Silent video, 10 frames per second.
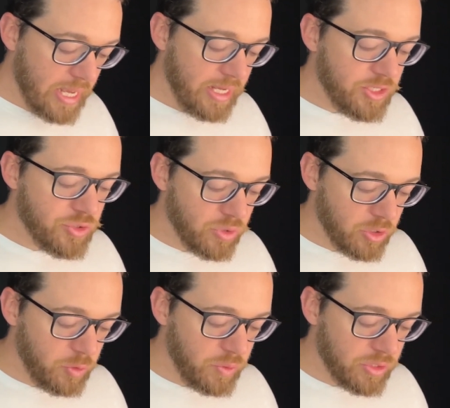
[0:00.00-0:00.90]
and
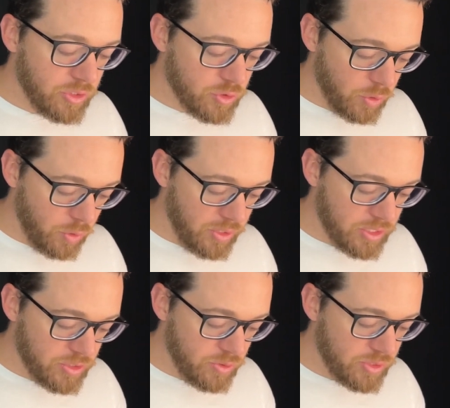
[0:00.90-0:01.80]
struggle with control
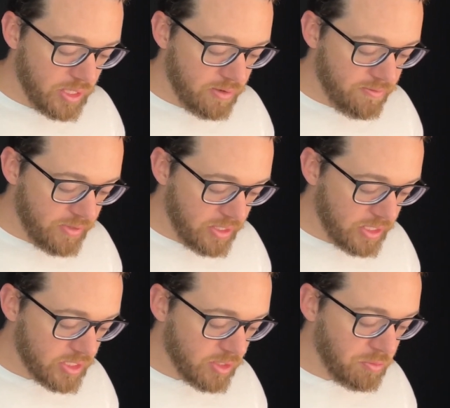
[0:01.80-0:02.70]
issues and
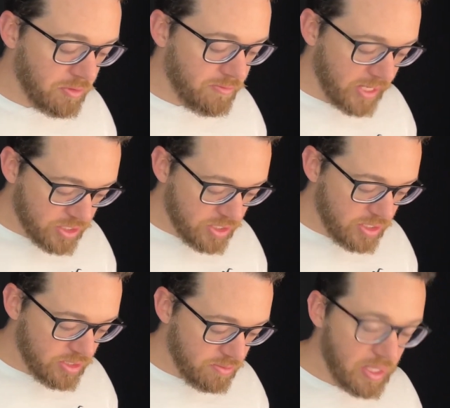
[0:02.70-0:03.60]
feelings of
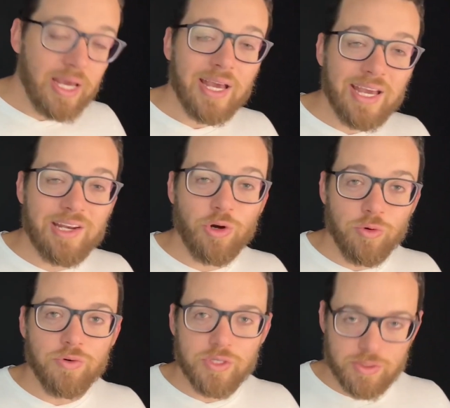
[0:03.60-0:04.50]
perfectionism and
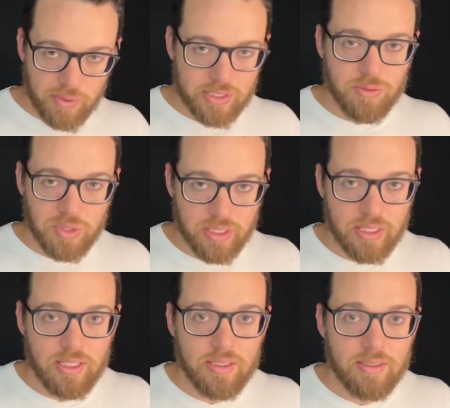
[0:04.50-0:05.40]
over responsibility.